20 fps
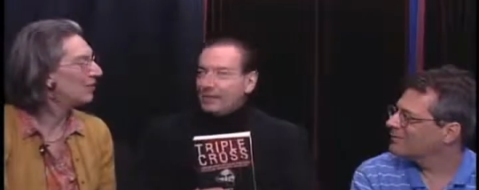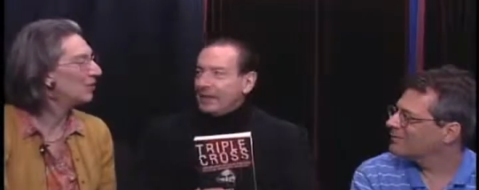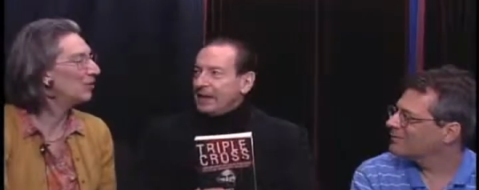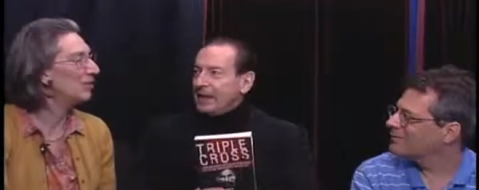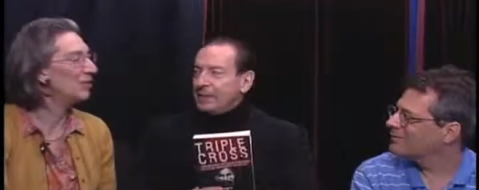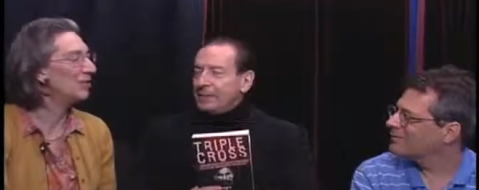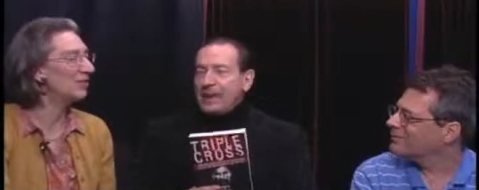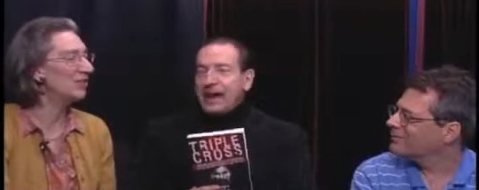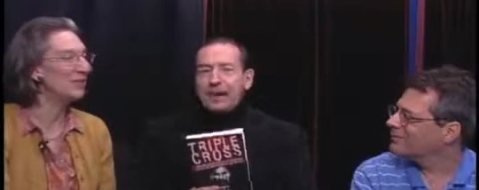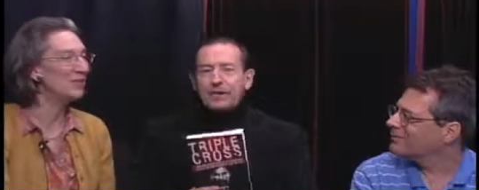
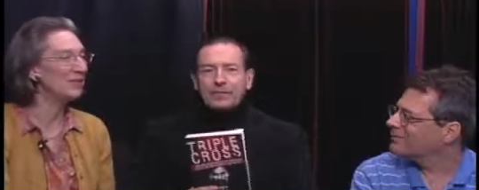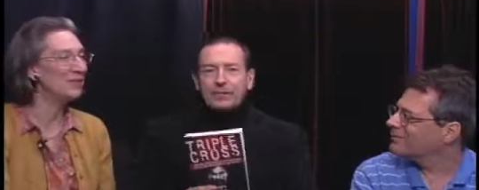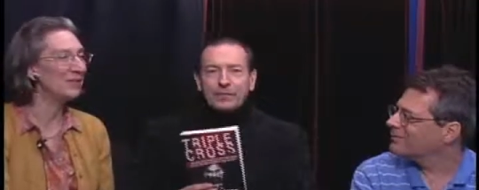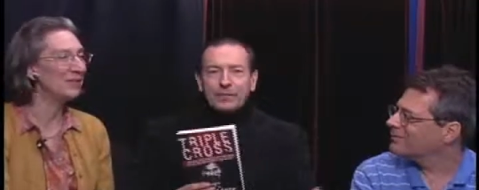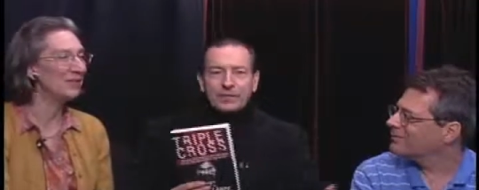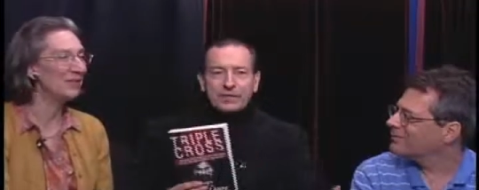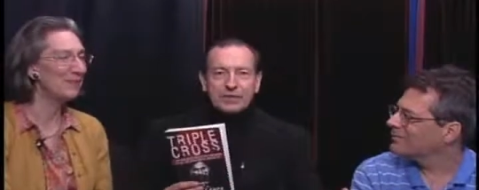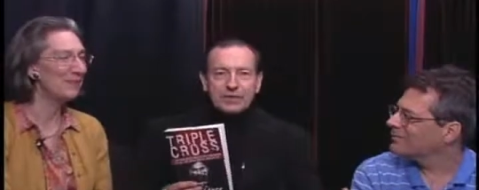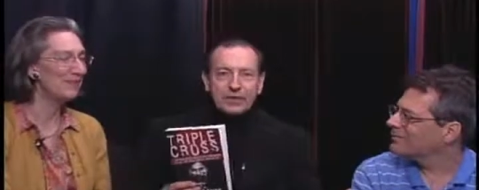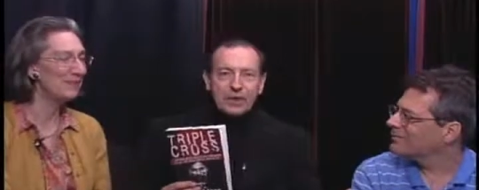Speaker 1: Oh,
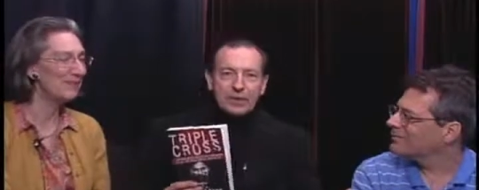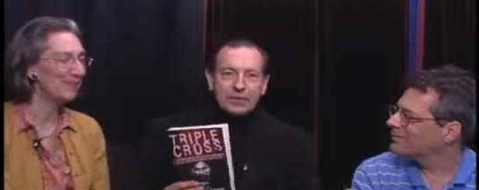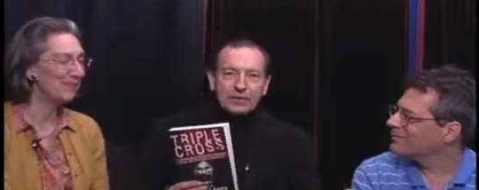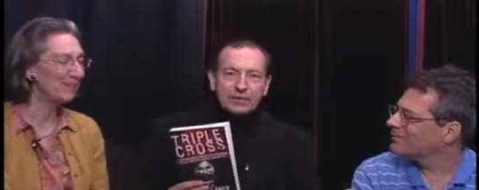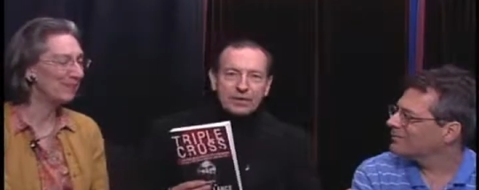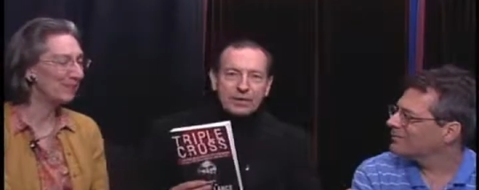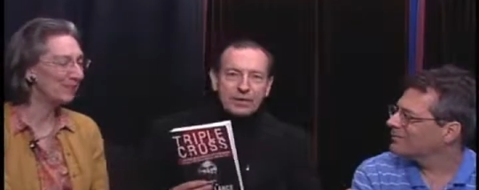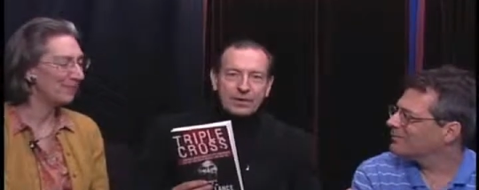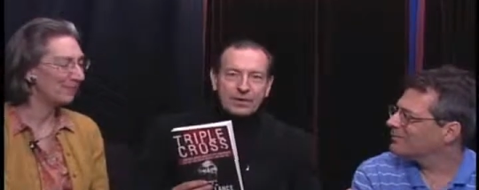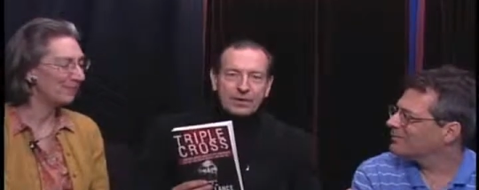Patrick
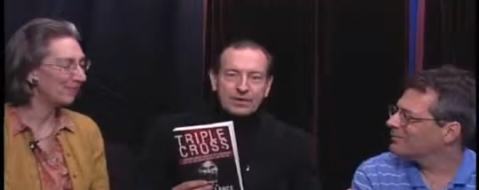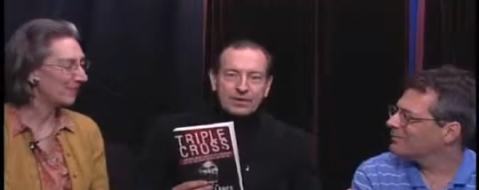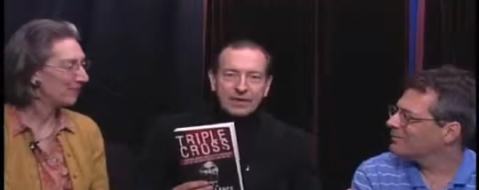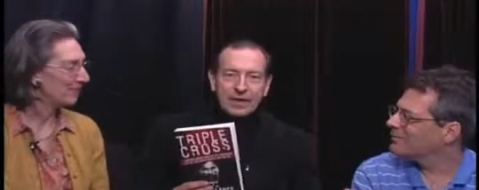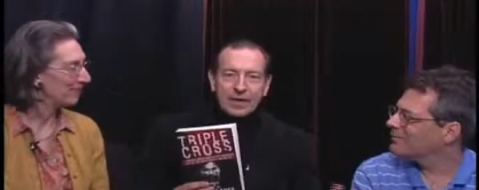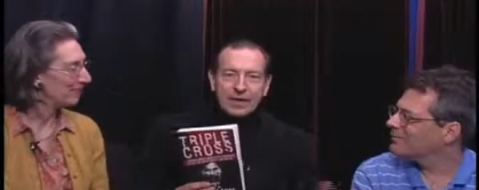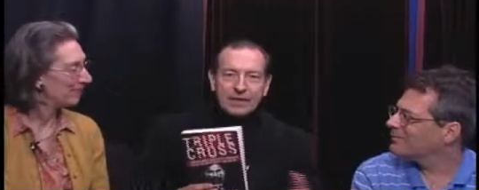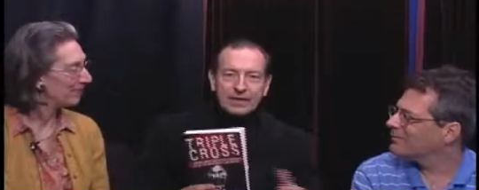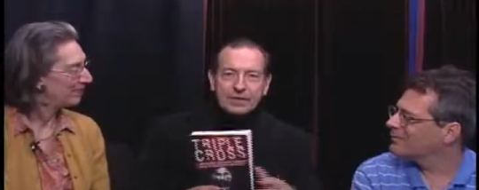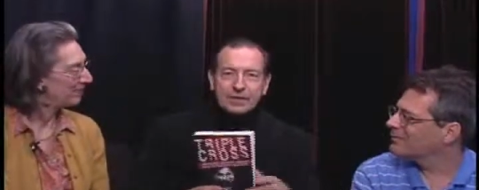Fitzgerald turns
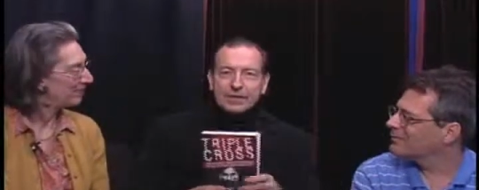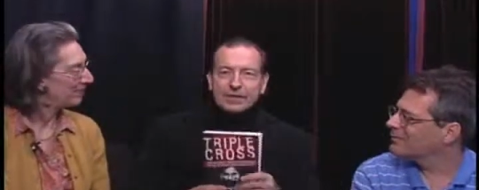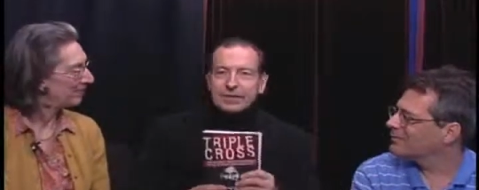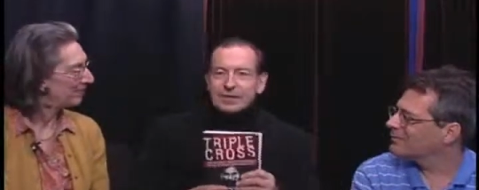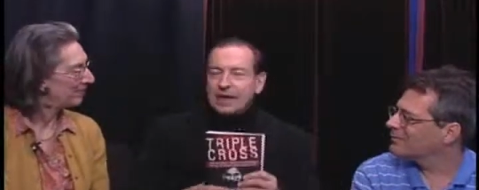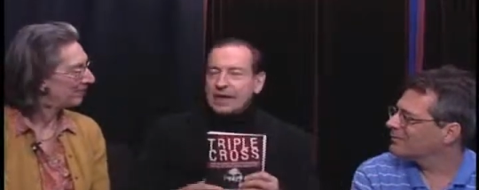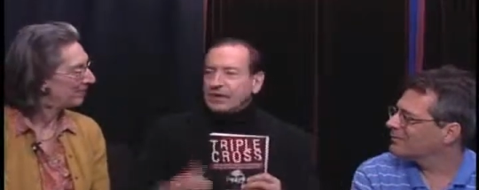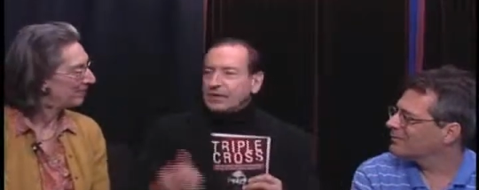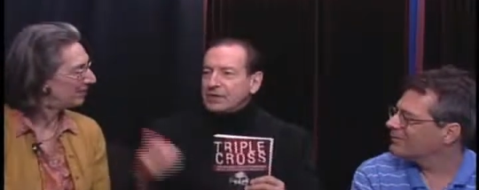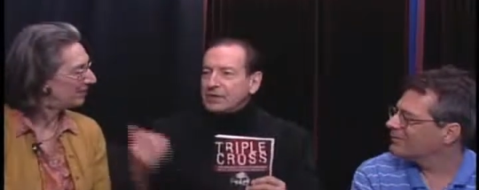to
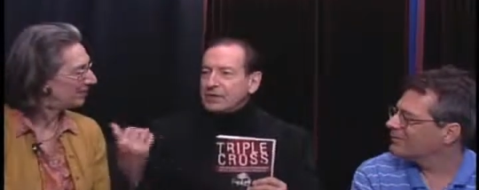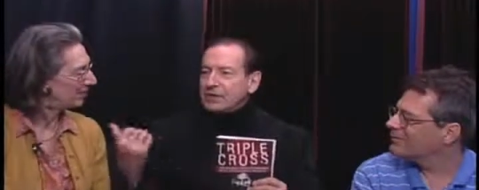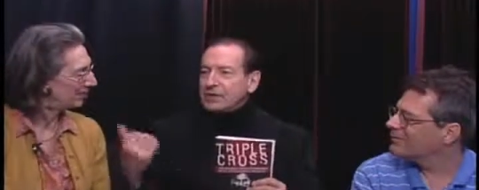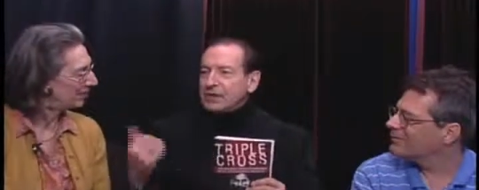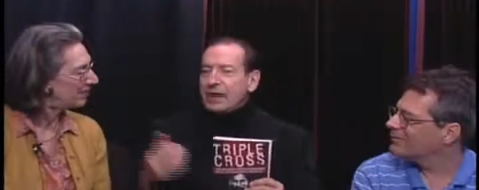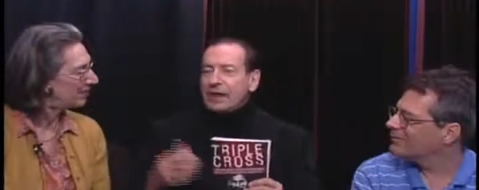this agent,